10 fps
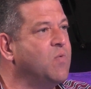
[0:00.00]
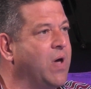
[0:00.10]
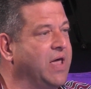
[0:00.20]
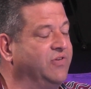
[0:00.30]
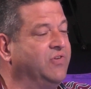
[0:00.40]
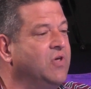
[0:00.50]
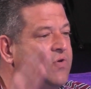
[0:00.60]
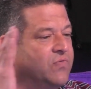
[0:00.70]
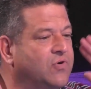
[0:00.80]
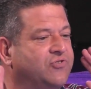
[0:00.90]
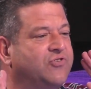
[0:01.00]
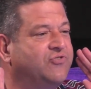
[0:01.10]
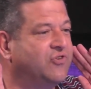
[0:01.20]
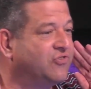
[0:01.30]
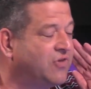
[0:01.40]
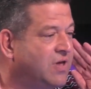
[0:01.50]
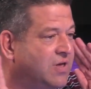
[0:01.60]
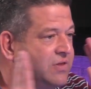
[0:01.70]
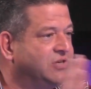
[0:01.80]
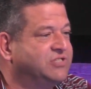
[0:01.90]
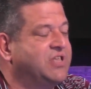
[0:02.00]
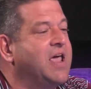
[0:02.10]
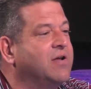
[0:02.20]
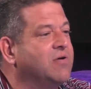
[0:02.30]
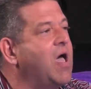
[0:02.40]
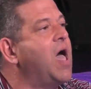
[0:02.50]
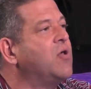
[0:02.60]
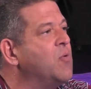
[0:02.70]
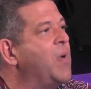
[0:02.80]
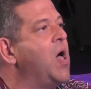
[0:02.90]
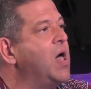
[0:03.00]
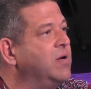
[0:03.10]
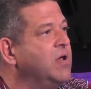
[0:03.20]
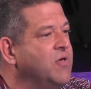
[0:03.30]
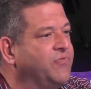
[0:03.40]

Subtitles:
ways versus just the standard Autobahn